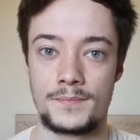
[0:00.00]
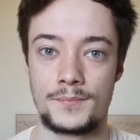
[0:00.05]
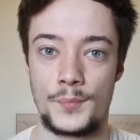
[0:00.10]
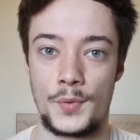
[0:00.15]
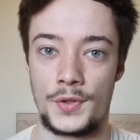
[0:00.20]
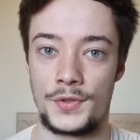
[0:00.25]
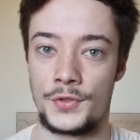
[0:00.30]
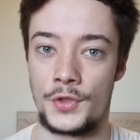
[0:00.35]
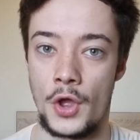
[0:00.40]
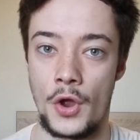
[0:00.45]

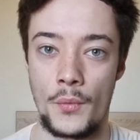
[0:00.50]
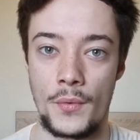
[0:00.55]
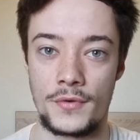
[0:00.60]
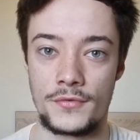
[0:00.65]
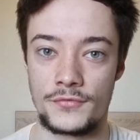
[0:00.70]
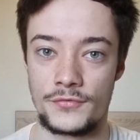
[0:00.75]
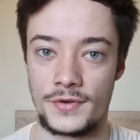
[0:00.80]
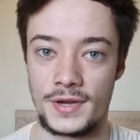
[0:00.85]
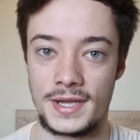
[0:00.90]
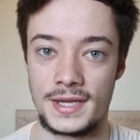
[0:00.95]
but no
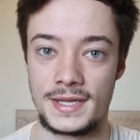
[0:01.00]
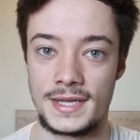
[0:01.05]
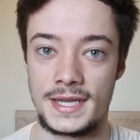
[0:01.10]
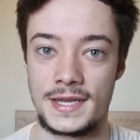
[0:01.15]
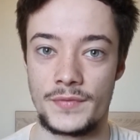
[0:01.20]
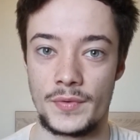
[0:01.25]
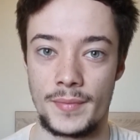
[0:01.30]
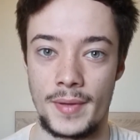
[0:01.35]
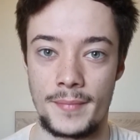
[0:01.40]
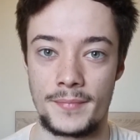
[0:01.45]
one
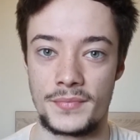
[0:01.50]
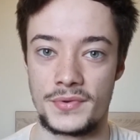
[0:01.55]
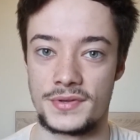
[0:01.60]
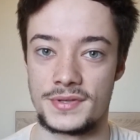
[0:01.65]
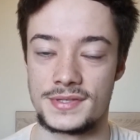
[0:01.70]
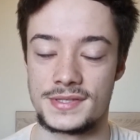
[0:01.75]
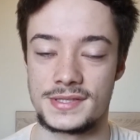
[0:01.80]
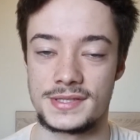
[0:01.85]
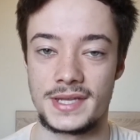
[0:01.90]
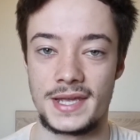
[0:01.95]
really
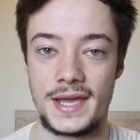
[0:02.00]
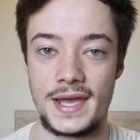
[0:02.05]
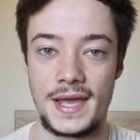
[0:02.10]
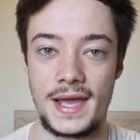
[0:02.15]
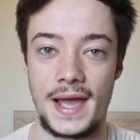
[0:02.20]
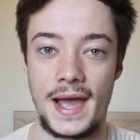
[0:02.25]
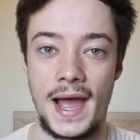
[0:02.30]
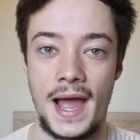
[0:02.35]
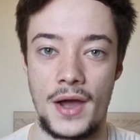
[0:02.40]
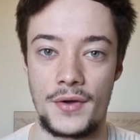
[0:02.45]
remembers
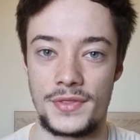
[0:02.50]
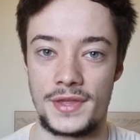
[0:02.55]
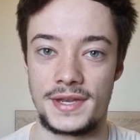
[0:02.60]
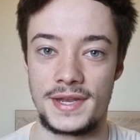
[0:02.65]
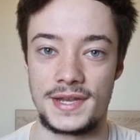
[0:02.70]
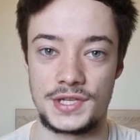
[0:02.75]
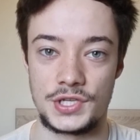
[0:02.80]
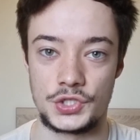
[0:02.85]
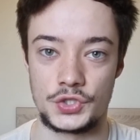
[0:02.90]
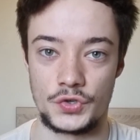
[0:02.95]
how they
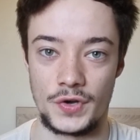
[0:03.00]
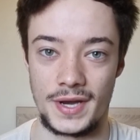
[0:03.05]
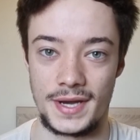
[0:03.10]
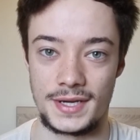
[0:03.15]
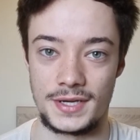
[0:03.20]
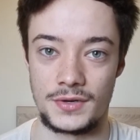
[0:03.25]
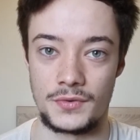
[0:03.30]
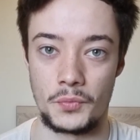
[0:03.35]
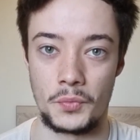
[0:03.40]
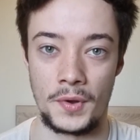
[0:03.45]
need to
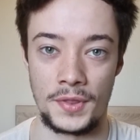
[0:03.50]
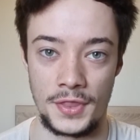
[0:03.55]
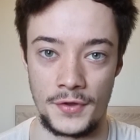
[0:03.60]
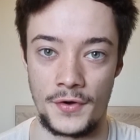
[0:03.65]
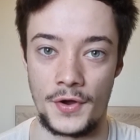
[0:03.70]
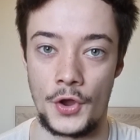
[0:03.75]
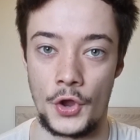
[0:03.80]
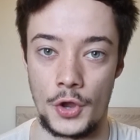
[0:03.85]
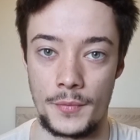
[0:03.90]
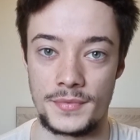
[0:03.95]
train when they're
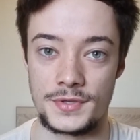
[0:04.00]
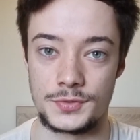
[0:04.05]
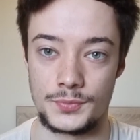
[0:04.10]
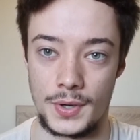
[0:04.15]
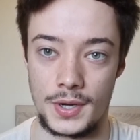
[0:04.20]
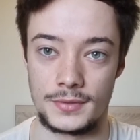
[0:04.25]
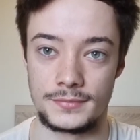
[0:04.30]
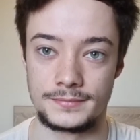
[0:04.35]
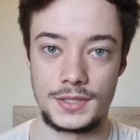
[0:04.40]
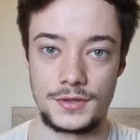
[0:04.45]
at home as
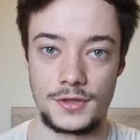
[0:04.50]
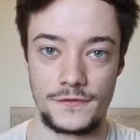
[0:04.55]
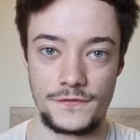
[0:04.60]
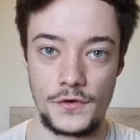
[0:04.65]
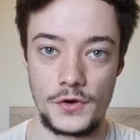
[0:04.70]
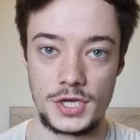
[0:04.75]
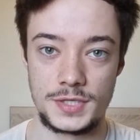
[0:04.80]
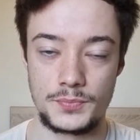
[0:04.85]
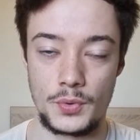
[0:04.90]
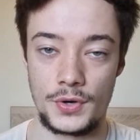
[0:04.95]
well. The
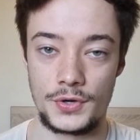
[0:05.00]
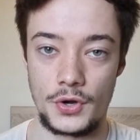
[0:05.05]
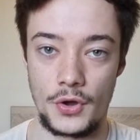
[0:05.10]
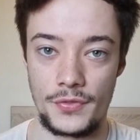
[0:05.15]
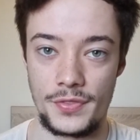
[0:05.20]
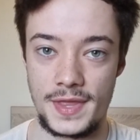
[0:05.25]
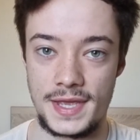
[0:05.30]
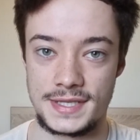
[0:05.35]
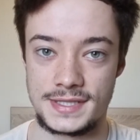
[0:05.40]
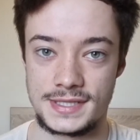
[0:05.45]
first point
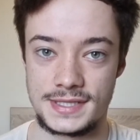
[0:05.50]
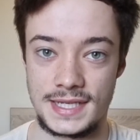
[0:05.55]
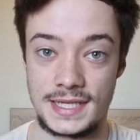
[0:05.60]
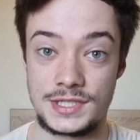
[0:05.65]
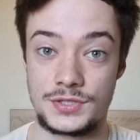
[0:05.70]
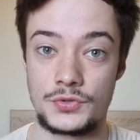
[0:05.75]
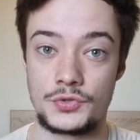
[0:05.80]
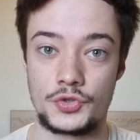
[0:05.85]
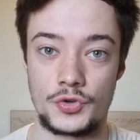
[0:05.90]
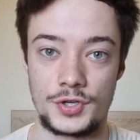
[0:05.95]
on this is
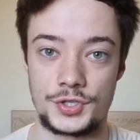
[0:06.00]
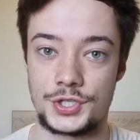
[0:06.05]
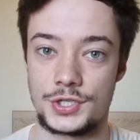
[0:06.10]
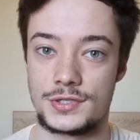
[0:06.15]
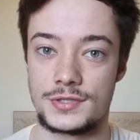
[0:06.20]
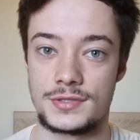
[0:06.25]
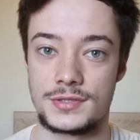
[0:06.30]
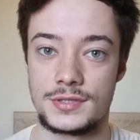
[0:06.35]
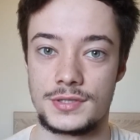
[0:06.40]
nutrition.